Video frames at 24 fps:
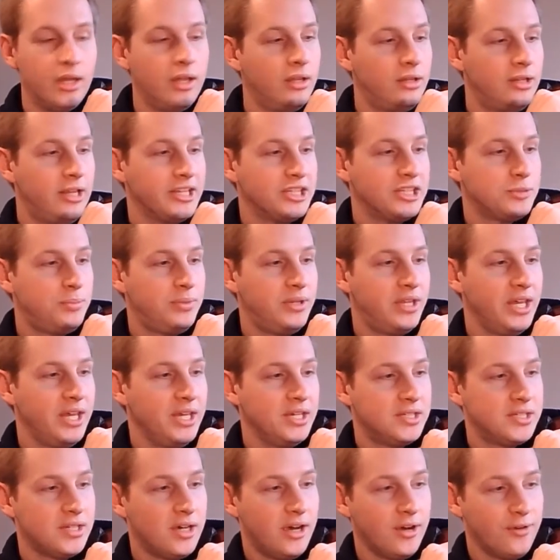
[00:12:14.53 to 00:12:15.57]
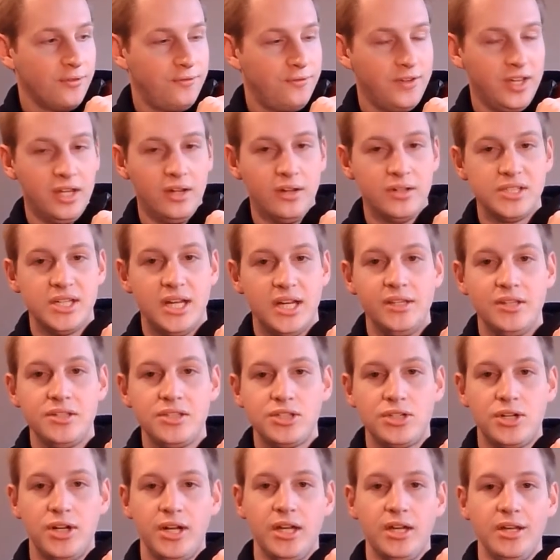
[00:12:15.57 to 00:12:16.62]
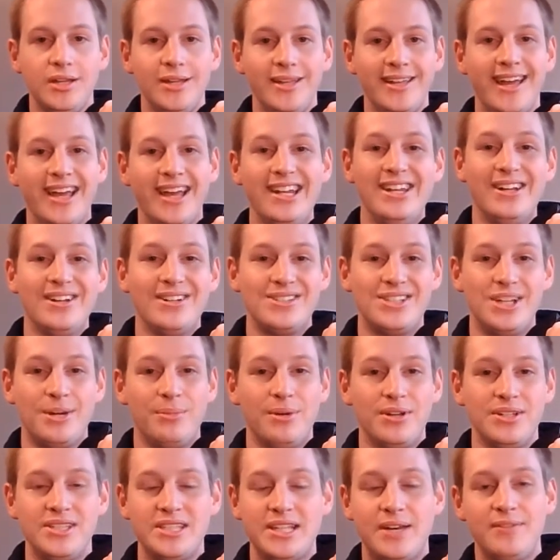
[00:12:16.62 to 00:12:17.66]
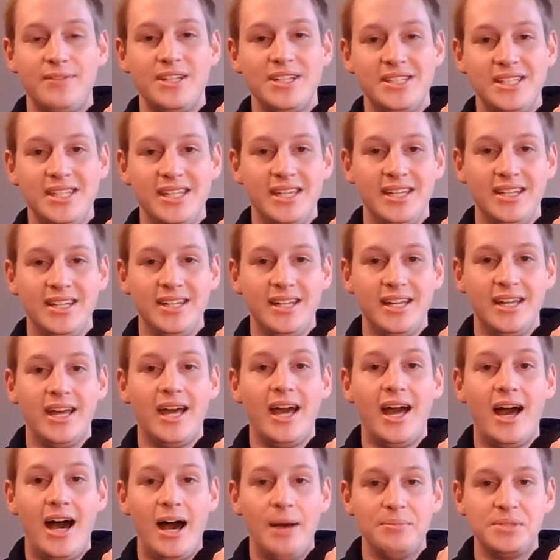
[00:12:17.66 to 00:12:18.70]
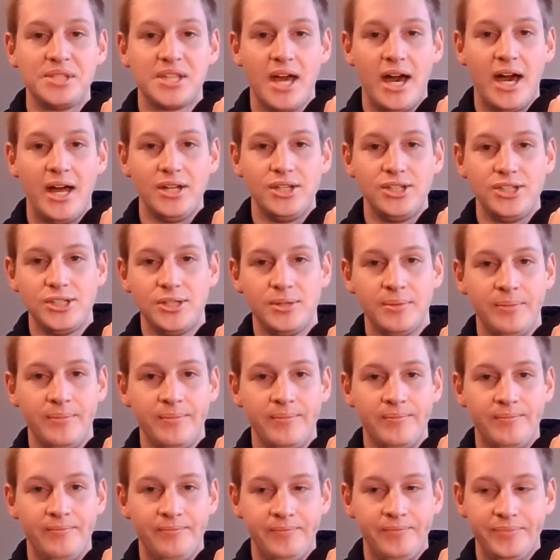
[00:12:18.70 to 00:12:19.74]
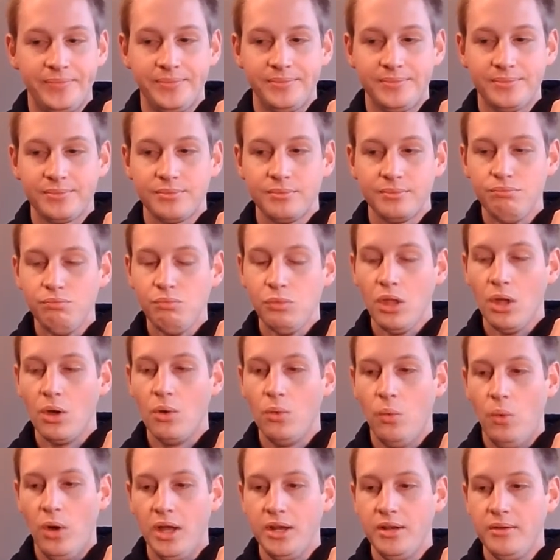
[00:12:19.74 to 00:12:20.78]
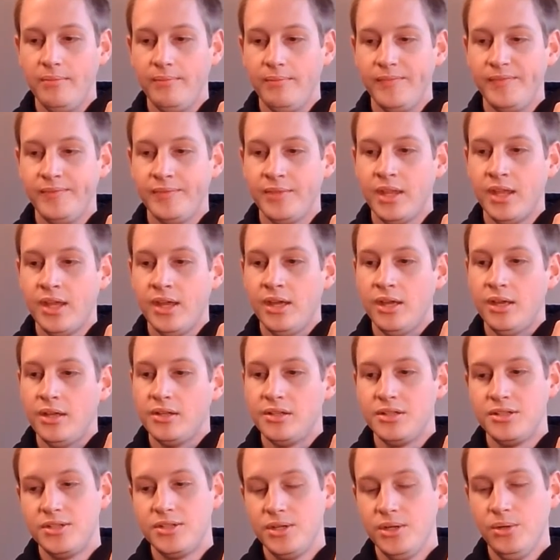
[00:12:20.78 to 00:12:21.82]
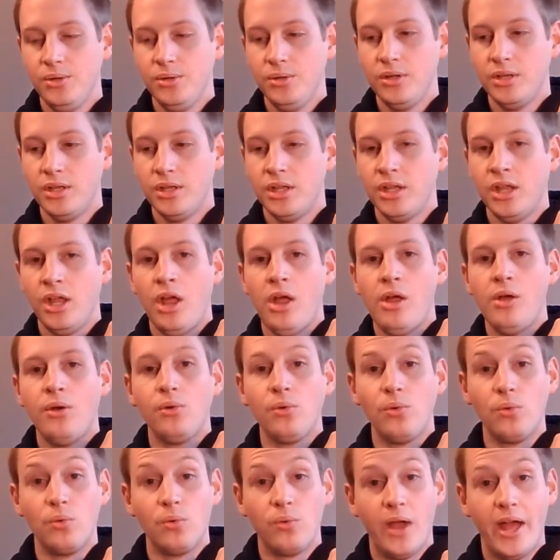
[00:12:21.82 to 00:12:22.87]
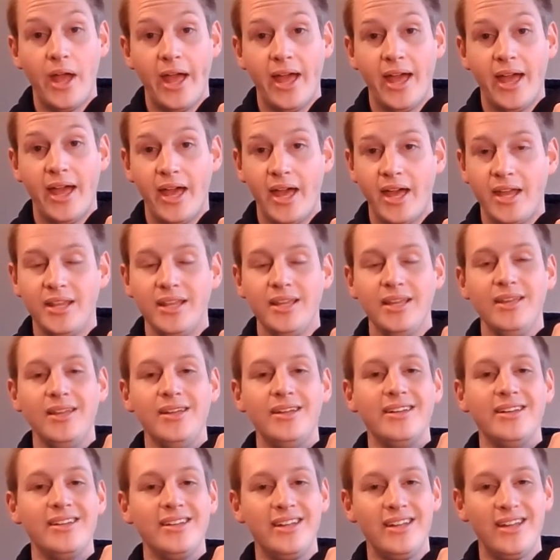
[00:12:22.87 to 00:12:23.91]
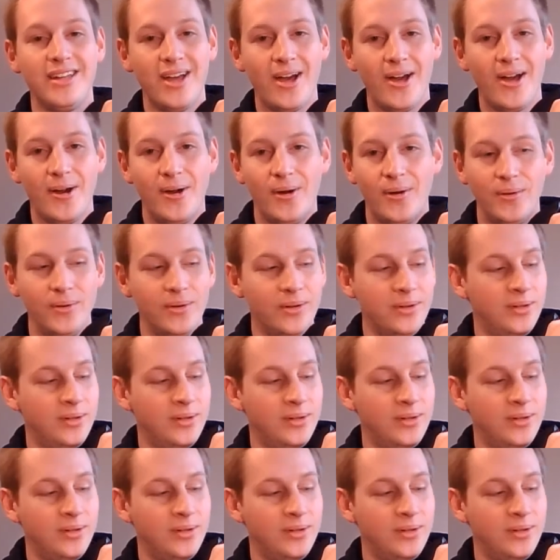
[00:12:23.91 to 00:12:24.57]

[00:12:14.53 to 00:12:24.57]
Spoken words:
Let's place our fingers on the string, and here's number 17, Hopscotch. 1, 2, ready, go.